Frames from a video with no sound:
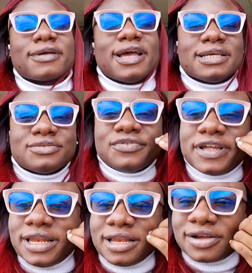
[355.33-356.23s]
Guys, we
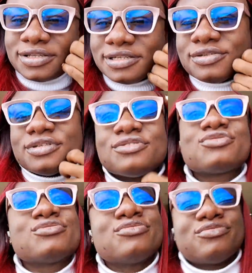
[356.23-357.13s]
finally got into the
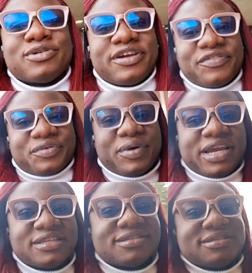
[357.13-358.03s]
school, but
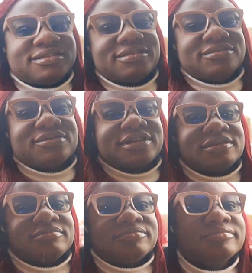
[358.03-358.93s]
everywhere is looking